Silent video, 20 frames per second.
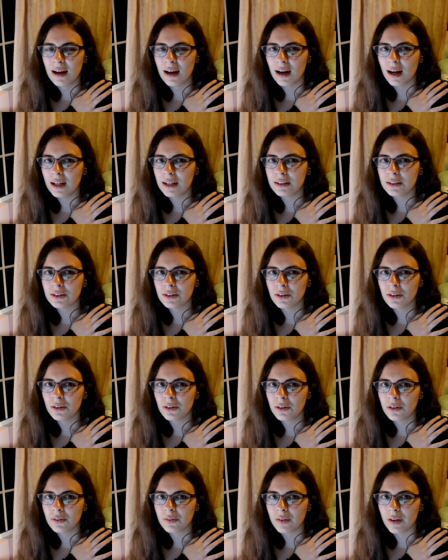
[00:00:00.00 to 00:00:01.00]
I don't
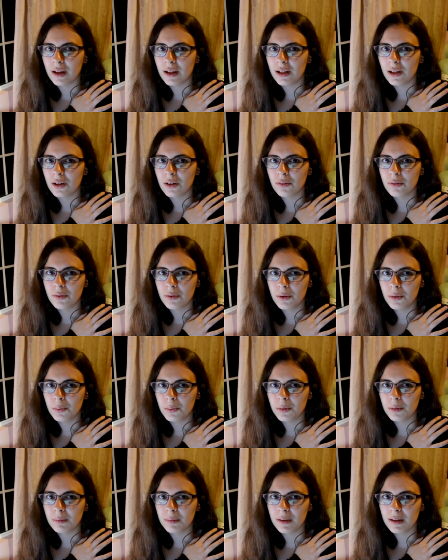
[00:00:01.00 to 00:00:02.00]
know if any of you
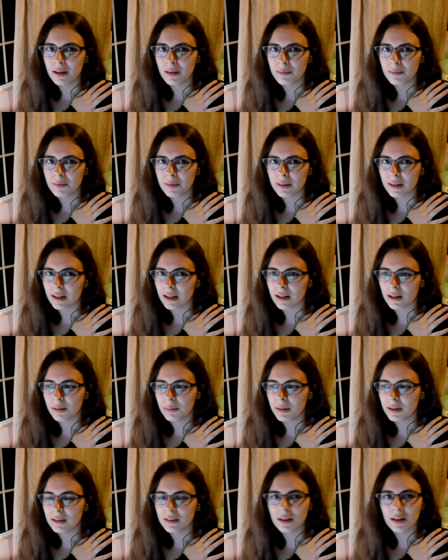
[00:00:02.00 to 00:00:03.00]
would be up for that. I
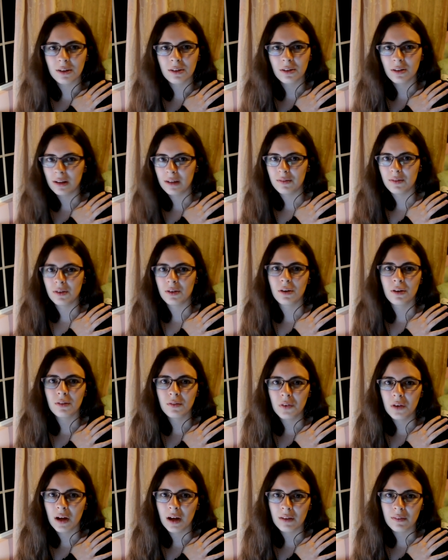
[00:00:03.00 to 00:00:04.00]
mean, I don't even know
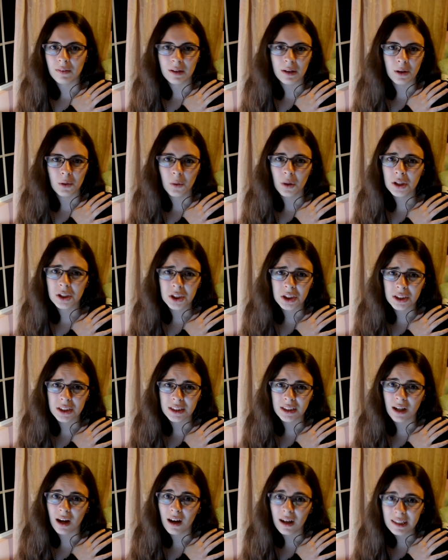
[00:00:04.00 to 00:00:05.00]
if you have any questions
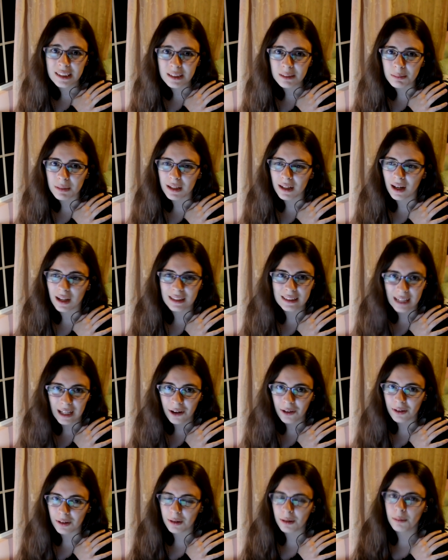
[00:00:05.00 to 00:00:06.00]
to ask me. I
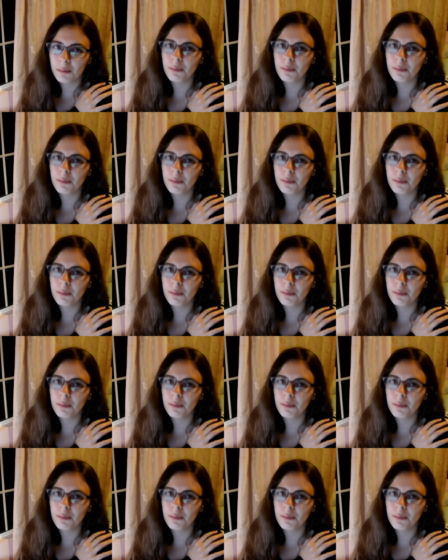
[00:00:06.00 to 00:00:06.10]
doubt it,